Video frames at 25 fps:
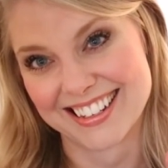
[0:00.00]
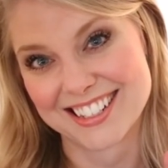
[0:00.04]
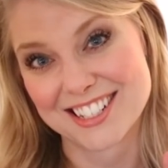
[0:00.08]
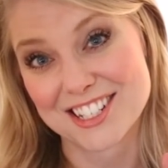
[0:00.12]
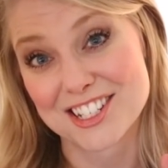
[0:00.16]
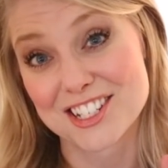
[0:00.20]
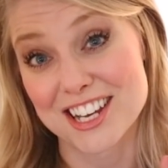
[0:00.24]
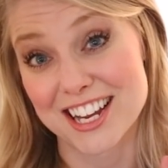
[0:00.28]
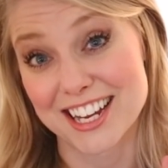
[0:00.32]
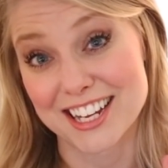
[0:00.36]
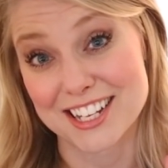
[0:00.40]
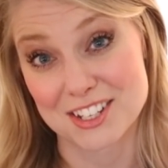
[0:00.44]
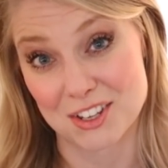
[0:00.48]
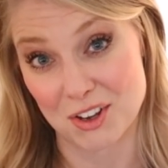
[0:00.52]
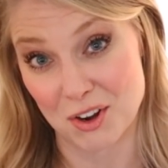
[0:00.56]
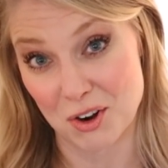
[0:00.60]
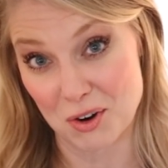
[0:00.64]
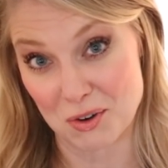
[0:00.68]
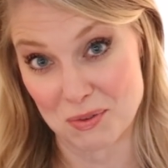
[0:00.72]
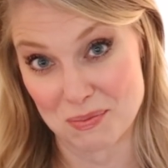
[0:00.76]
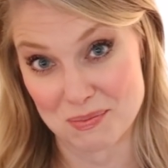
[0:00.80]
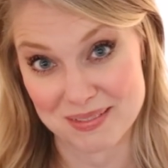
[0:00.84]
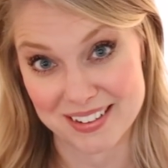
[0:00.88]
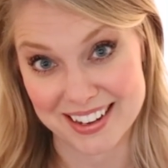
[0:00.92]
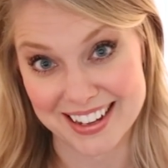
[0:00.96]
chick's
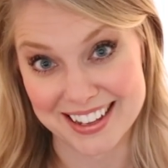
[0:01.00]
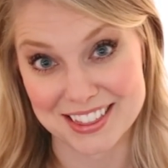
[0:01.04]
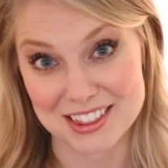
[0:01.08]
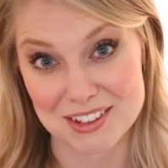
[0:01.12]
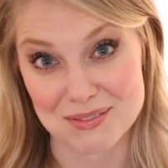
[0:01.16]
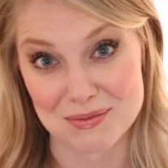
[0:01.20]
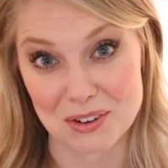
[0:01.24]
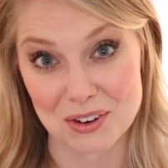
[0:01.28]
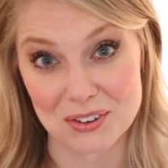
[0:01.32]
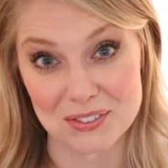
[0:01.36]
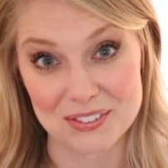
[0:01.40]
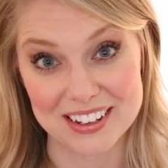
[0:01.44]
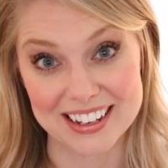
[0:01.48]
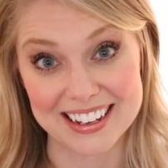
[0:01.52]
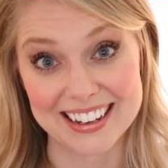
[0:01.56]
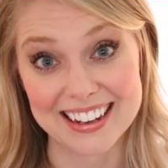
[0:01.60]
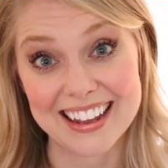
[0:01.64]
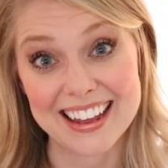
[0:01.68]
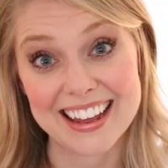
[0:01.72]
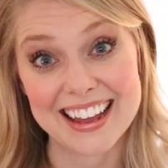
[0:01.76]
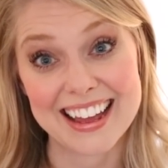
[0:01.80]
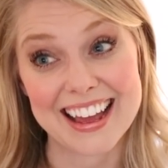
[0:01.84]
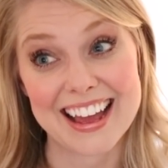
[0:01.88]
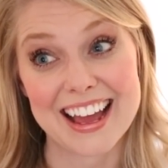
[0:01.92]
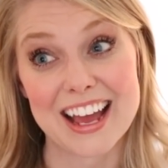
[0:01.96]
home in the movie
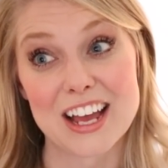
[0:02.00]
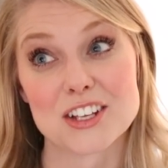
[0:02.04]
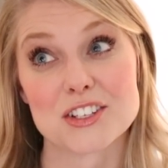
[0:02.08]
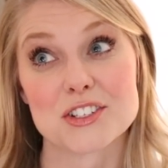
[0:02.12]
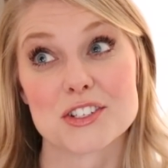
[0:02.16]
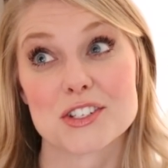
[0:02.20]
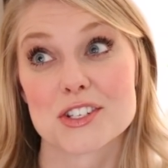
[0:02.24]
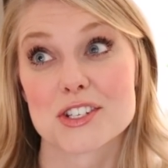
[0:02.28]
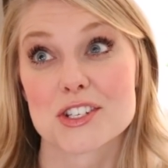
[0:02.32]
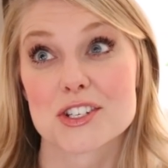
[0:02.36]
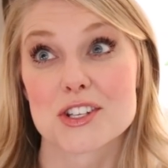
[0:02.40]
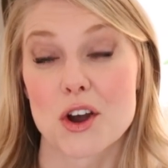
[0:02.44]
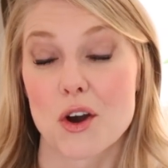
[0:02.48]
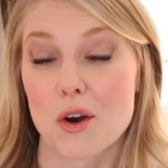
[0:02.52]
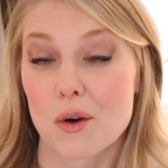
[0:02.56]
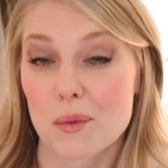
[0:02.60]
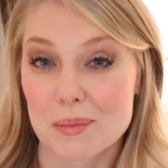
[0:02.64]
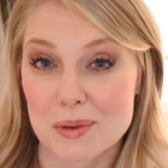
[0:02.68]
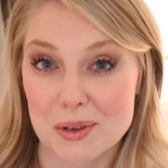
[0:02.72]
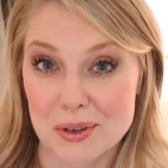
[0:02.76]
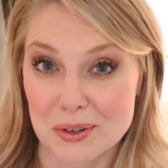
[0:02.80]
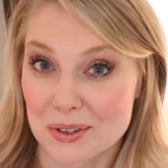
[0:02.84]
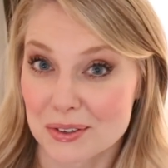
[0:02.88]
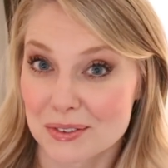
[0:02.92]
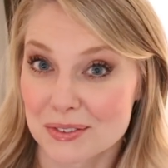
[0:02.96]
is so
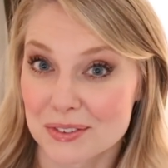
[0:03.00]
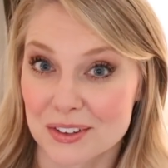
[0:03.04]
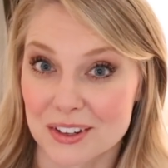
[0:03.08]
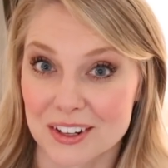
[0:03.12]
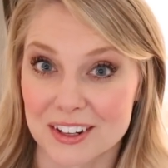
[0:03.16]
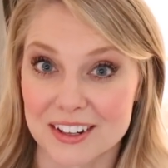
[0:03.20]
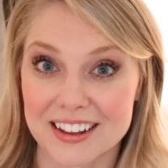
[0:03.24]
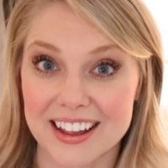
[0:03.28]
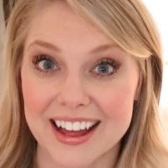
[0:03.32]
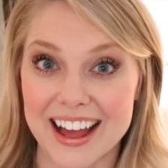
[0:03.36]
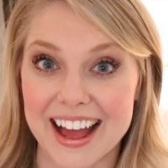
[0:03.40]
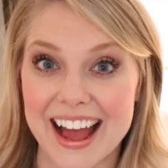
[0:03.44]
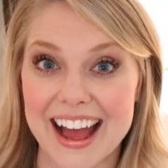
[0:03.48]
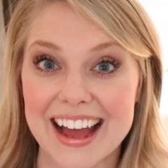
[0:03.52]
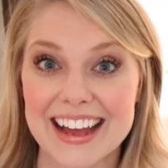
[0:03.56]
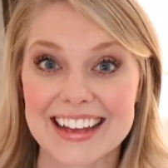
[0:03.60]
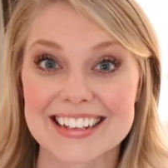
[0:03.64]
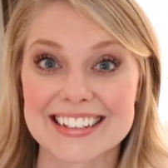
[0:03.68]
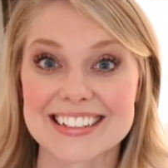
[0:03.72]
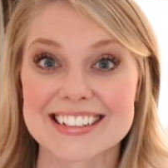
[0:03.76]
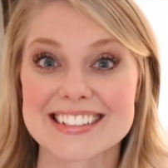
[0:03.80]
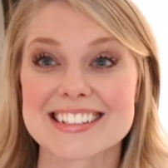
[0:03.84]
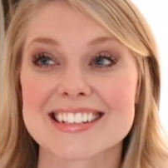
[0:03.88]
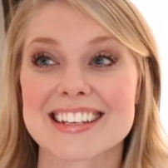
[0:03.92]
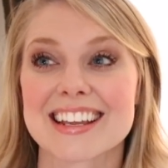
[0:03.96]
beautiful,
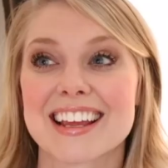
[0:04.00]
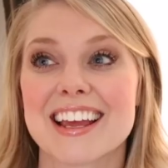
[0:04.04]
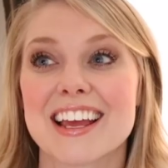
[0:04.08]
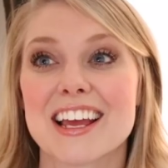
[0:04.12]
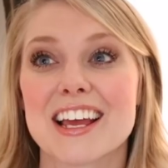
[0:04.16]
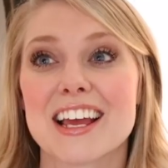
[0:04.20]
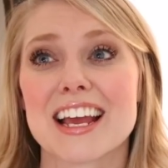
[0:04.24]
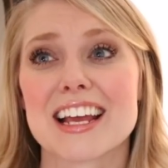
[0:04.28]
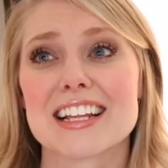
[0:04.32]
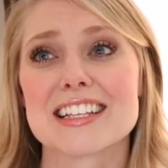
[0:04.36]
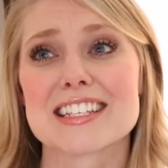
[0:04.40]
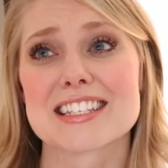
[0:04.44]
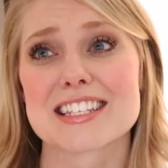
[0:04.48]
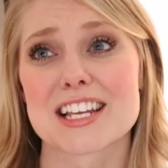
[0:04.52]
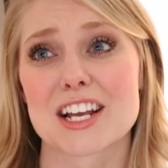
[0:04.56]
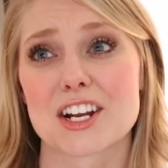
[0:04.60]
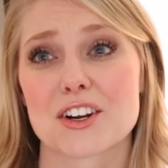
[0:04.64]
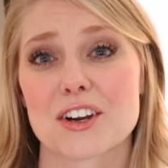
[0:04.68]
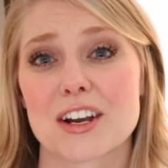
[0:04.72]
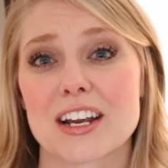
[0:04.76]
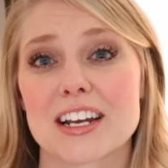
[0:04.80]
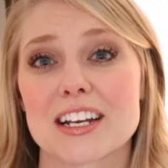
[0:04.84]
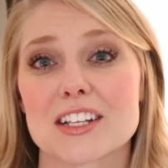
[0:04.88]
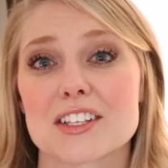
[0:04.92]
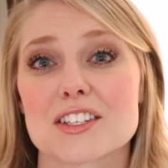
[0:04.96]
and it's
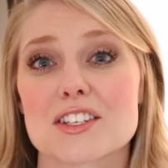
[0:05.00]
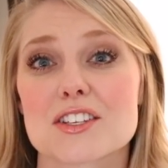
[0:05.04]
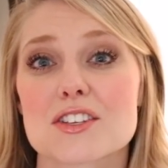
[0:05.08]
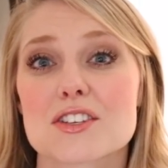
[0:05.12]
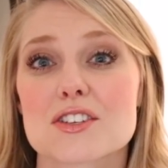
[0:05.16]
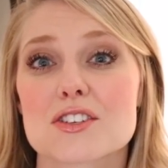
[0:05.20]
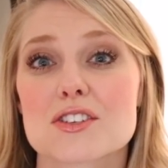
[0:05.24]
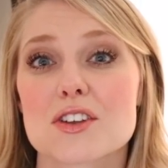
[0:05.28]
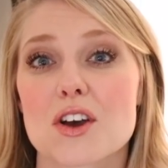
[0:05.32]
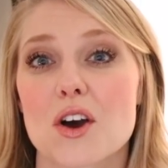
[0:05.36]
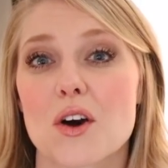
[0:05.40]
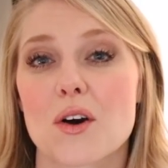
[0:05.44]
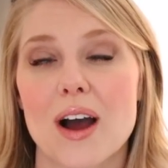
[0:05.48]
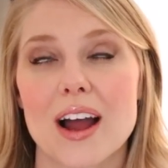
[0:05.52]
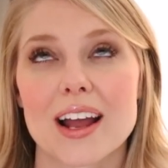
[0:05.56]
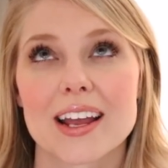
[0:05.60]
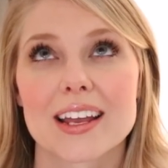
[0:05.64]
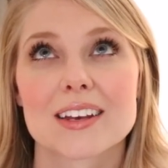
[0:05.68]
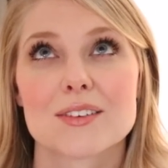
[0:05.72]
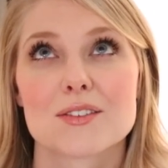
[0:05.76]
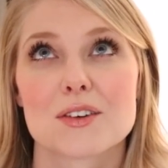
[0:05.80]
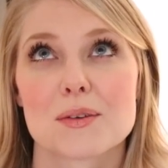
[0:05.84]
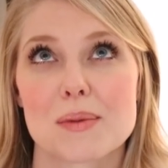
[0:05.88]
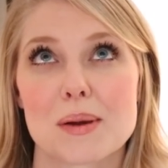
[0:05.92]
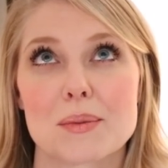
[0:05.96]
decorated so, I
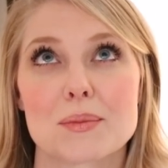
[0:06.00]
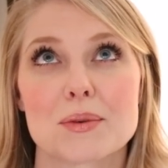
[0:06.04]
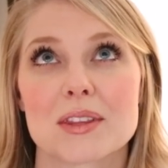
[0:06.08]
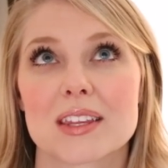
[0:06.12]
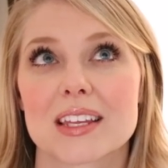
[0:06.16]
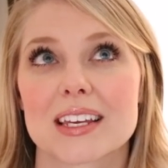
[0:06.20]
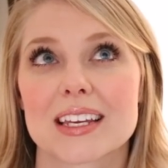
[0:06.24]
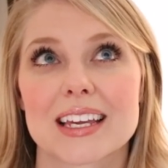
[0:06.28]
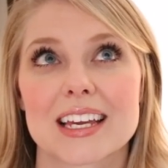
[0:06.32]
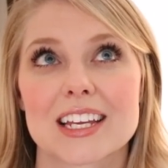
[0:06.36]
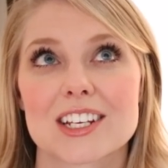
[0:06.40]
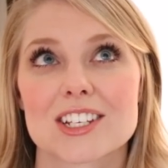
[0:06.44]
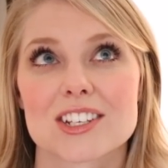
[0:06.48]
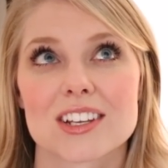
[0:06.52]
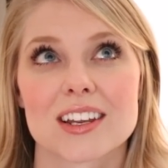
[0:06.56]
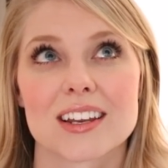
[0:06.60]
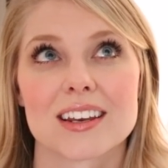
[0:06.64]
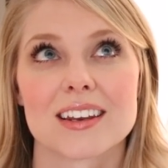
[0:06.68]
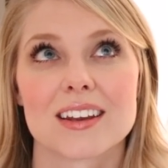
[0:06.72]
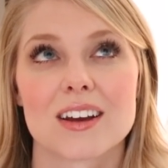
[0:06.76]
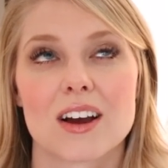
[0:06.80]
can remember the kitchen.